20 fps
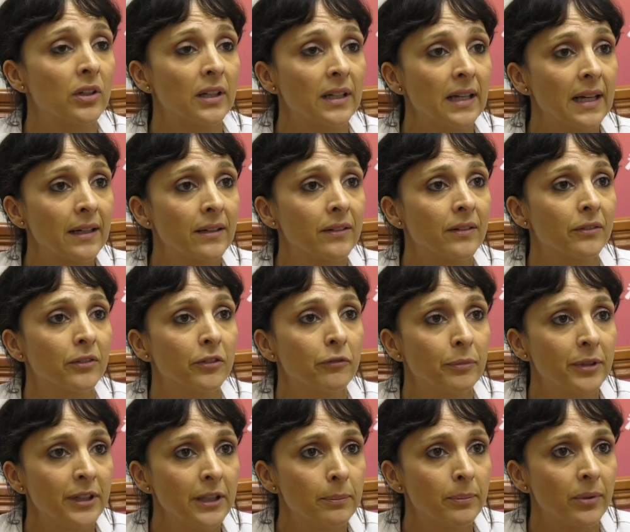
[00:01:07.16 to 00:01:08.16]
a collective
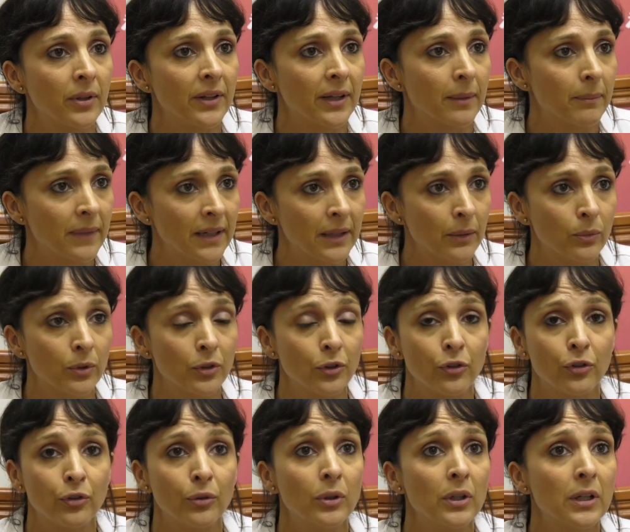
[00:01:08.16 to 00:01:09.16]
of people that might want
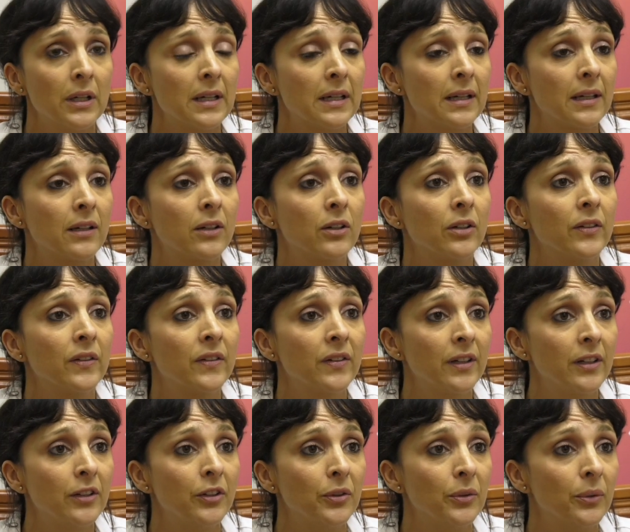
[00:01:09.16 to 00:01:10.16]
to
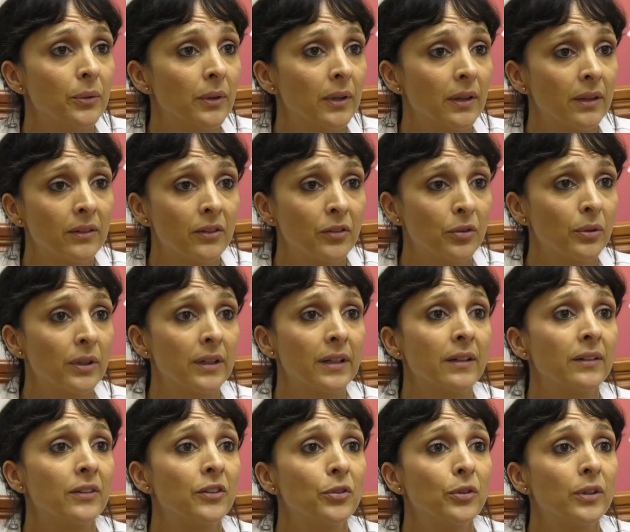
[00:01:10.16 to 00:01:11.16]
continue
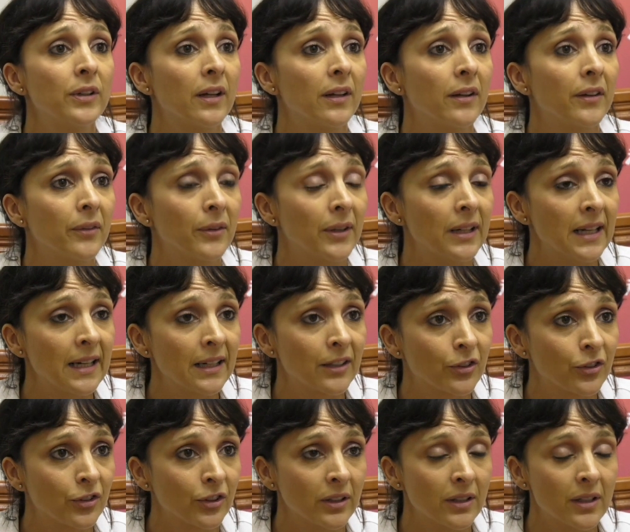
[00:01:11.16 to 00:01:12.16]
to another
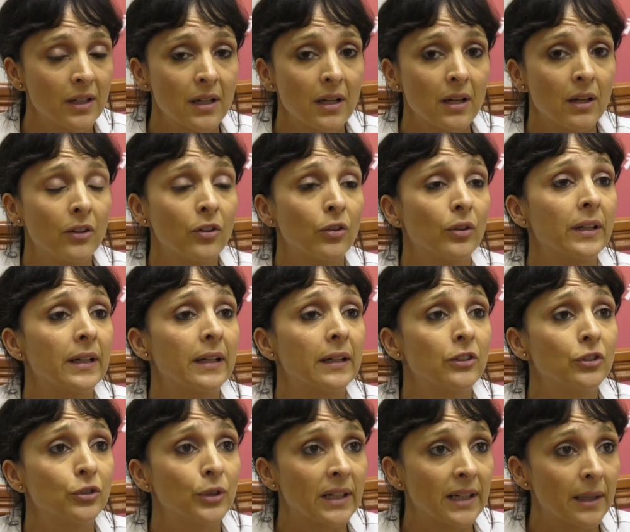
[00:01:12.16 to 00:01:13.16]
election,
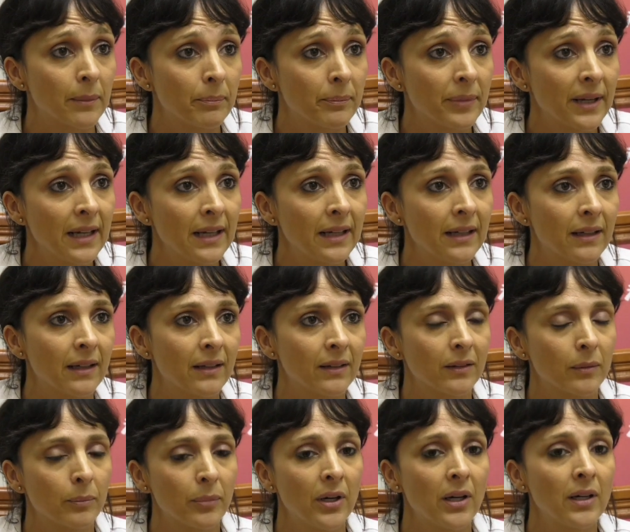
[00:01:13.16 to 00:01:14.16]
to a campaign
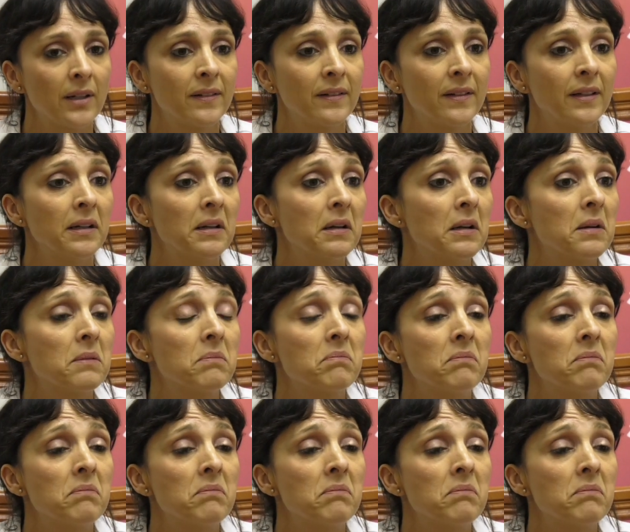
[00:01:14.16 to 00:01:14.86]
as a party,